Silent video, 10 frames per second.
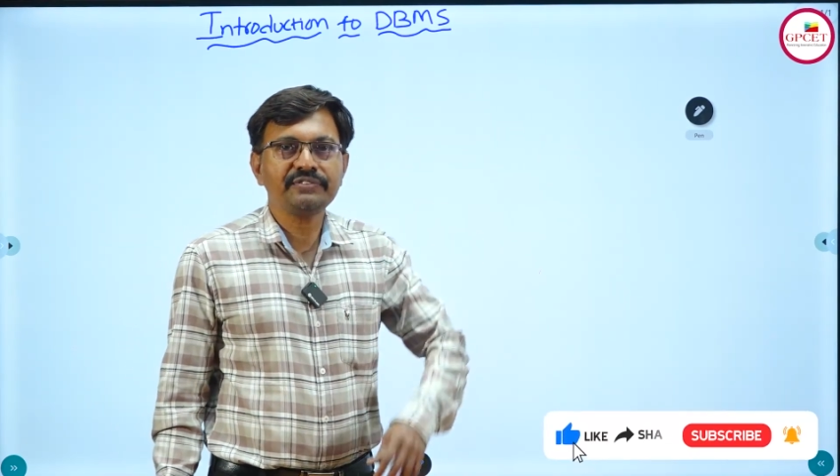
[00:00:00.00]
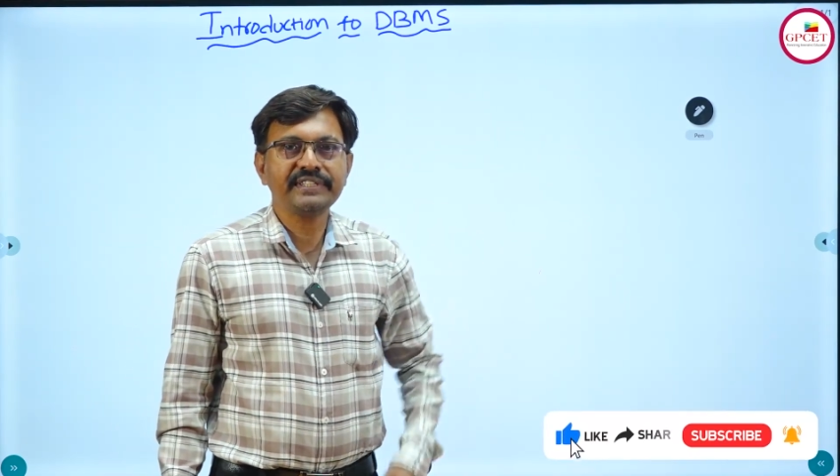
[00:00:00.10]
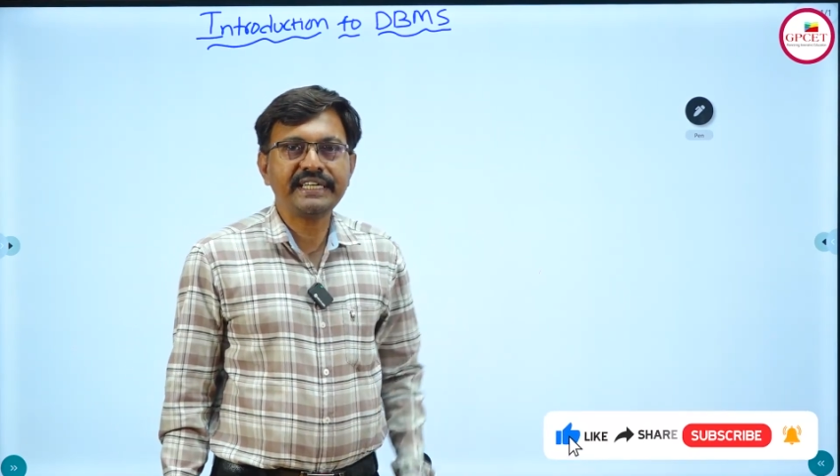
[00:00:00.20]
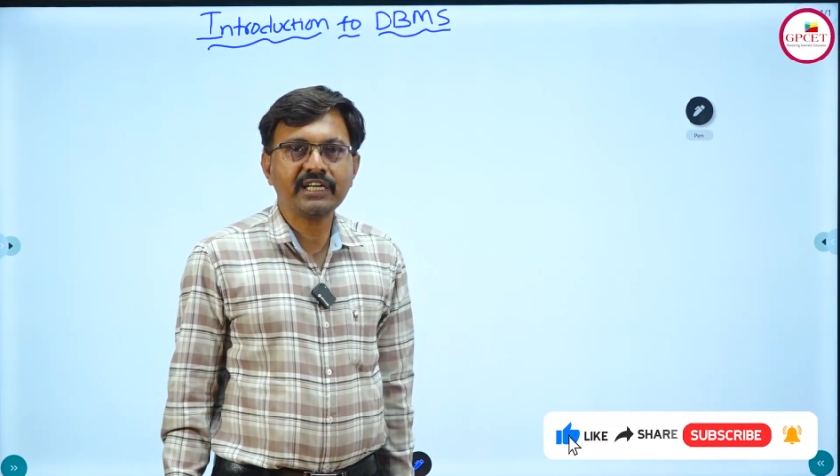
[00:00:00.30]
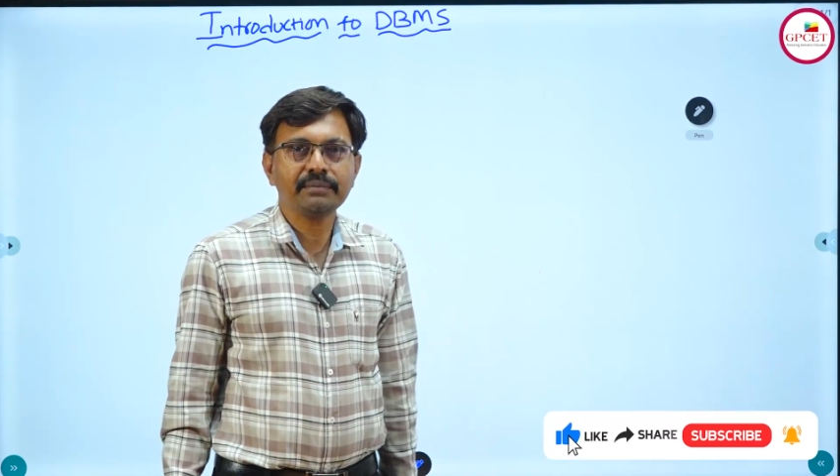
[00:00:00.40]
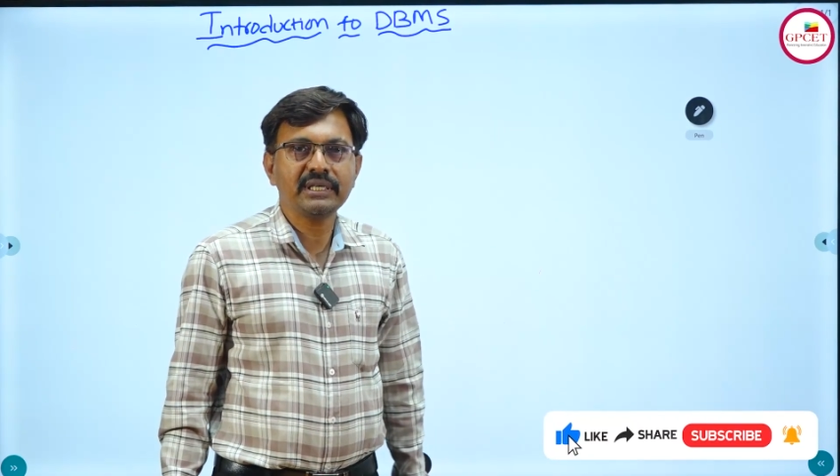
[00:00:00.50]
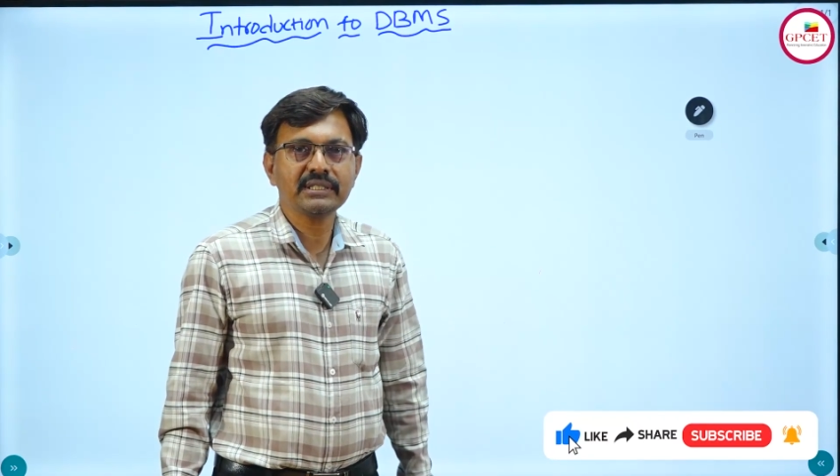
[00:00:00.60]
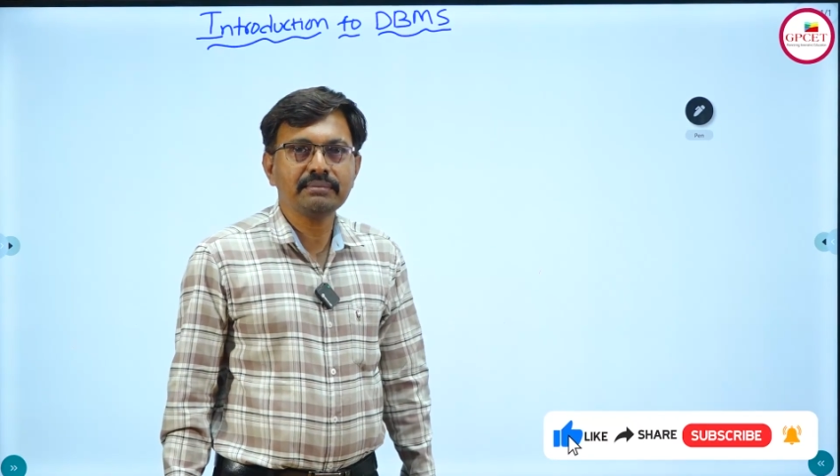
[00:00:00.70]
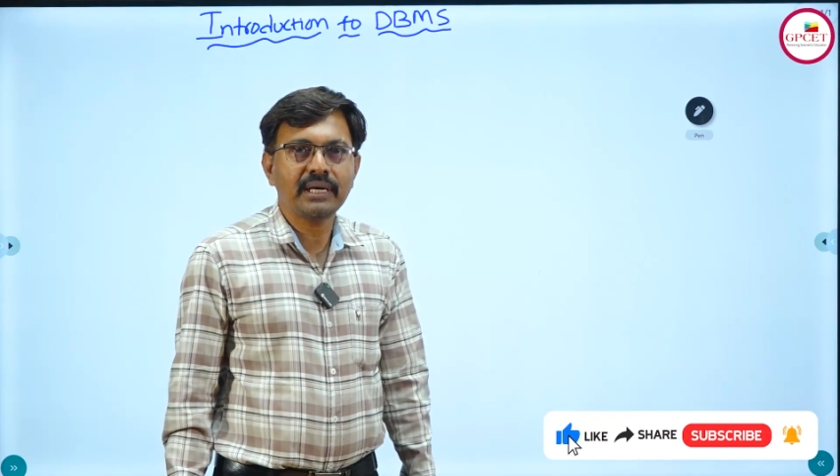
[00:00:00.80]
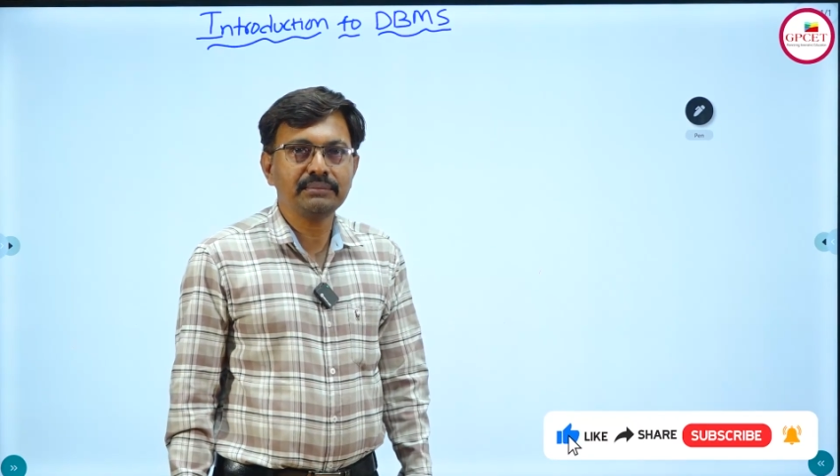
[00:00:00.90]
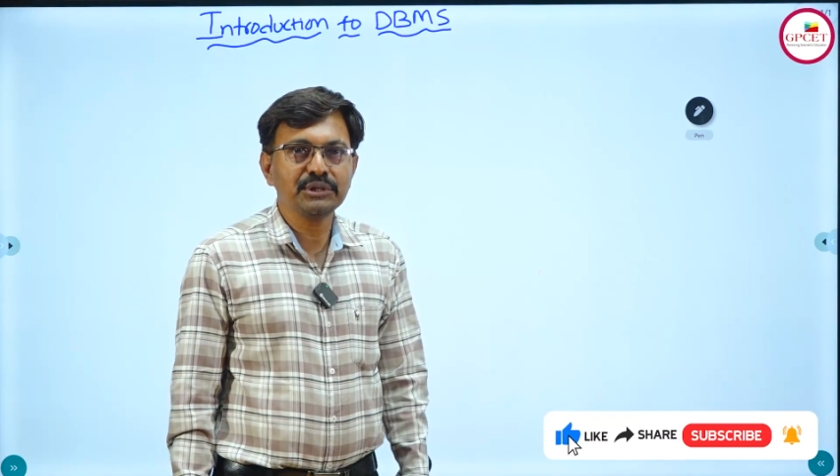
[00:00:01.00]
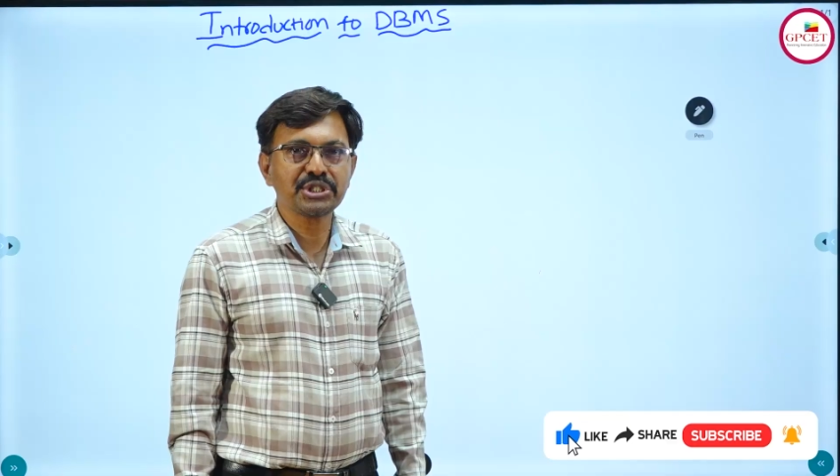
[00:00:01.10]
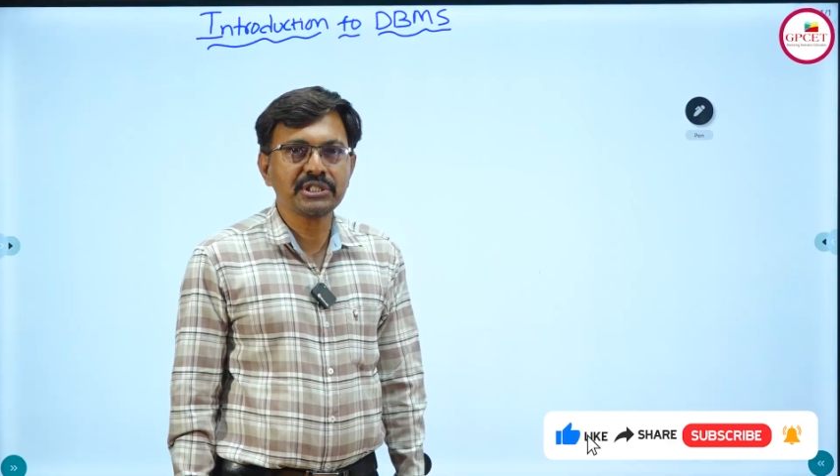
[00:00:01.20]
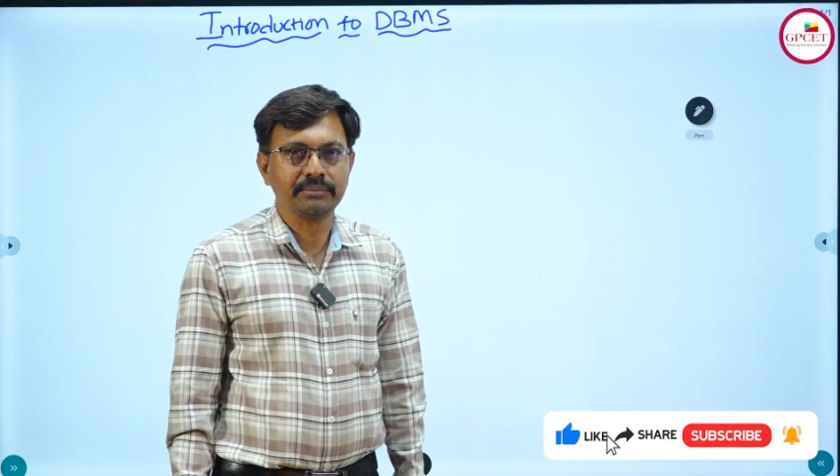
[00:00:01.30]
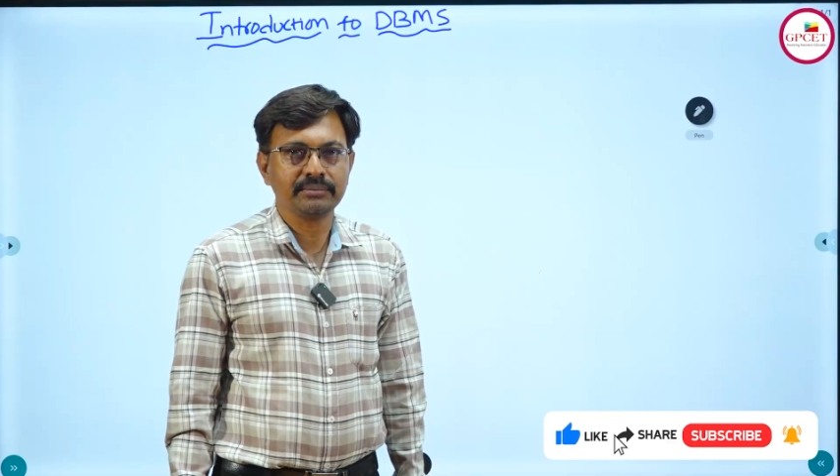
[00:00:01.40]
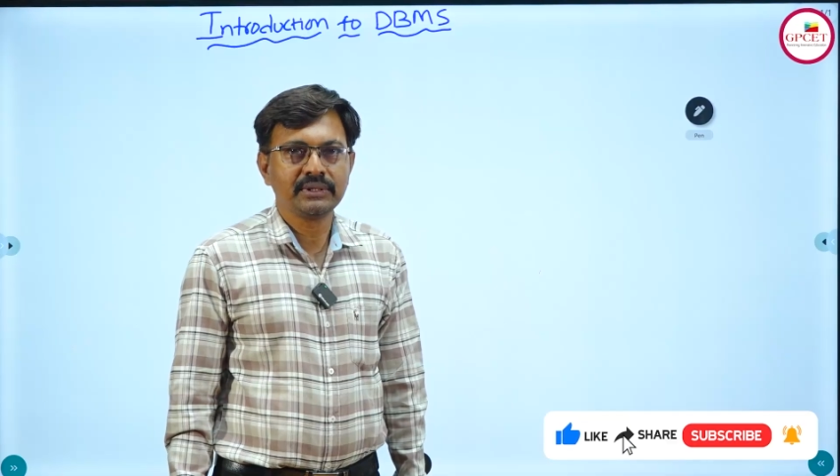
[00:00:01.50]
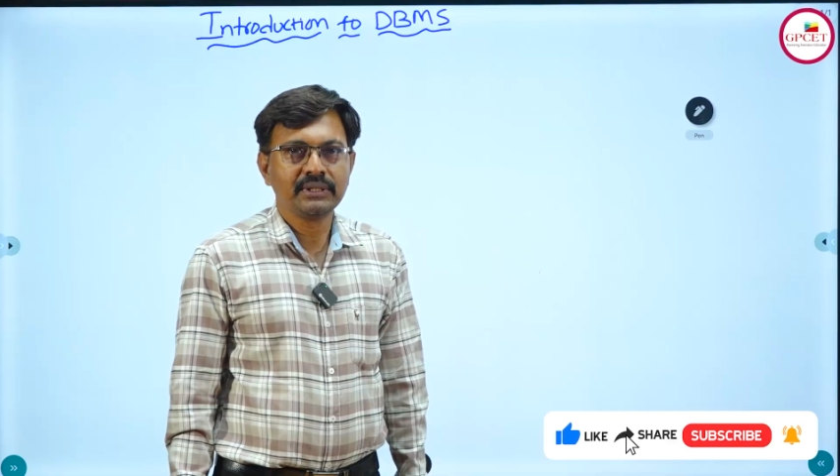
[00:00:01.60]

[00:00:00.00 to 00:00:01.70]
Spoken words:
database management system?